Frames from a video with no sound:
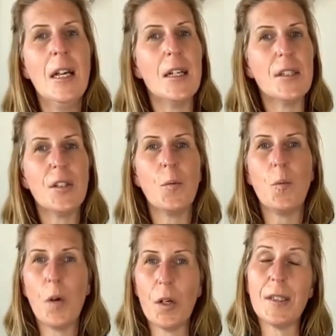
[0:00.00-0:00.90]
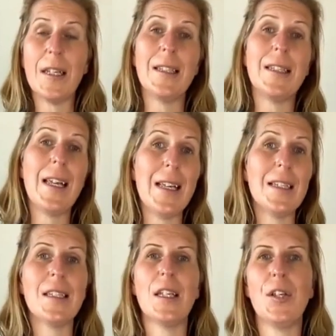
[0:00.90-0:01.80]
as to what it
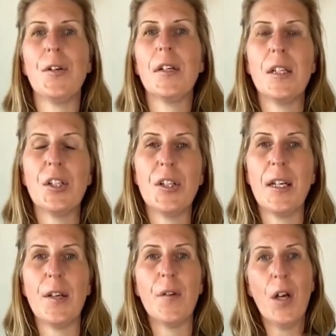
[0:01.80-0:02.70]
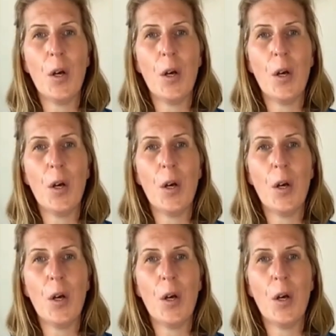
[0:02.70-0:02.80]
is that you can achieve